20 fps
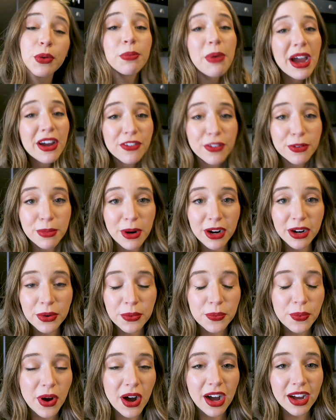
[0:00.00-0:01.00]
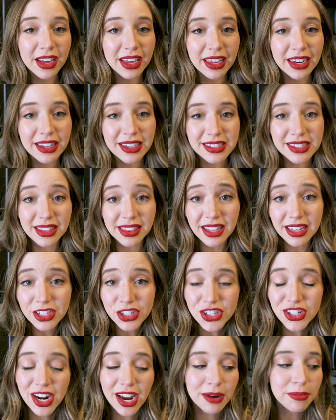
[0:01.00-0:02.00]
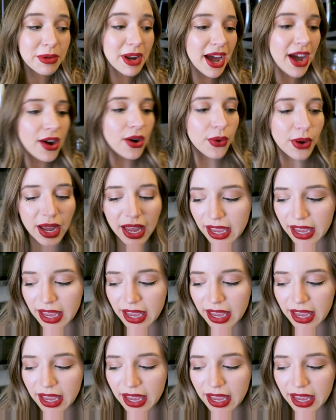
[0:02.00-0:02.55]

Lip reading: We're back from our walk. It is lunchtime now,